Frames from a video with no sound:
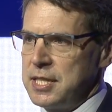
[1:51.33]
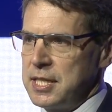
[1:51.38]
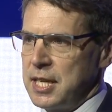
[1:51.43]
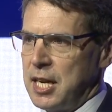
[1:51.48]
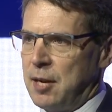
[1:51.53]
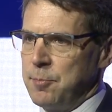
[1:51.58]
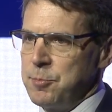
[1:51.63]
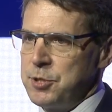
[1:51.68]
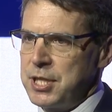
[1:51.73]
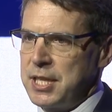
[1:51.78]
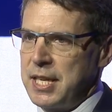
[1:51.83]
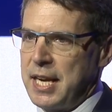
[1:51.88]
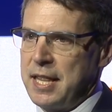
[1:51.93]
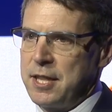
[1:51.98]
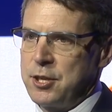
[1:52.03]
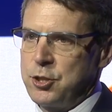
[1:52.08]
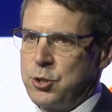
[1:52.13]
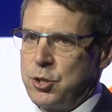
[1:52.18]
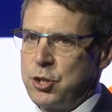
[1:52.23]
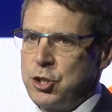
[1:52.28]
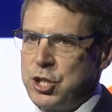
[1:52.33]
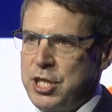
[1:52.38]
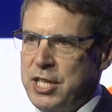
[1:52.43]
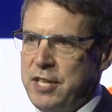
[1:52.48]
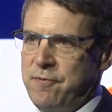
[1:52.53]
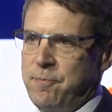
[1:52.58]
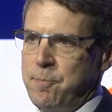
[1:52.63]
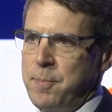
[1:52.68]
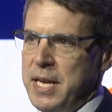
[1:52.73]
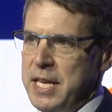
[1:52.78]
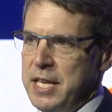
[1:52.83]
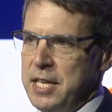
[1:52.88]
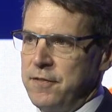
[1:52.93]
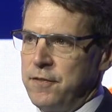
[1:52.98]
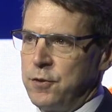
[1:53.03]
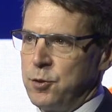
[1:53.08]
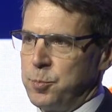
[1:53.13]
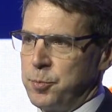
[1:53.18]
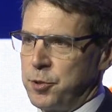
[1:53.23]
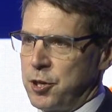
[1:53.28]
to come together to achieve
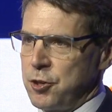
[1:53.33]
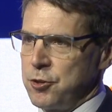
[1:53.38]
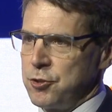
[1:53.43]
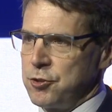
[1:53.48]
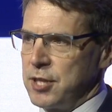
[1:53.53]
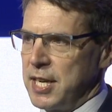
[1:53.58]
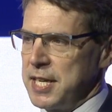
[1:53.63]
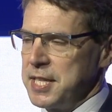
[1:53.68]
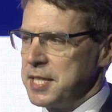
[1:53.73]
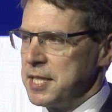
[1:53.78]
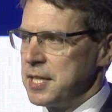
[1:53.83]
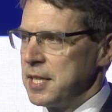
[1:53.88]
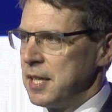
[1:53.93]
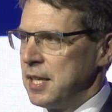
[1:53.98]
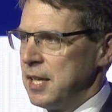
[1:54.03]
meaningful progress.